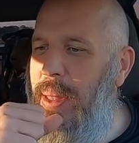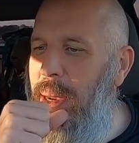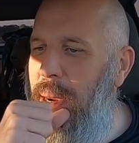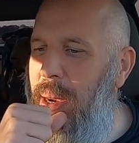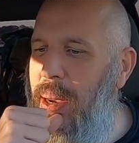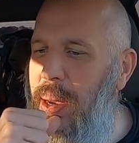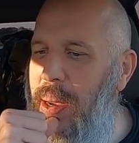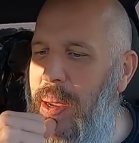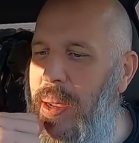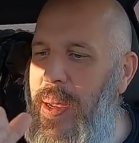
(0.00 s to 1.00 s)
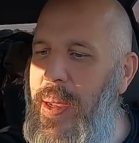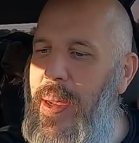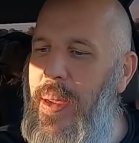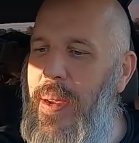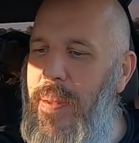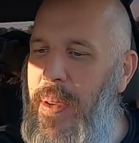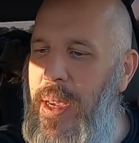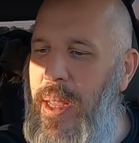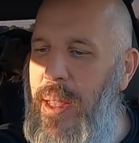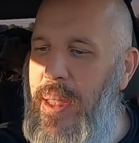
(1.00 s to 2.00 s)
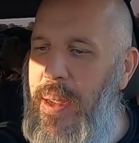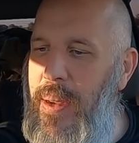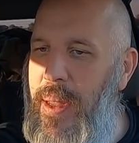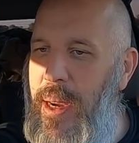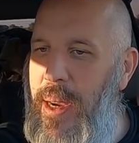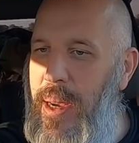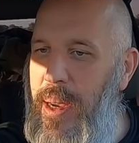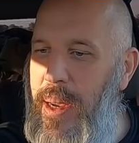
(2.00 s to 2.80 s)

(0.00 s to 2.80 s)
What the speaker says: there. Fuck it, let's go there.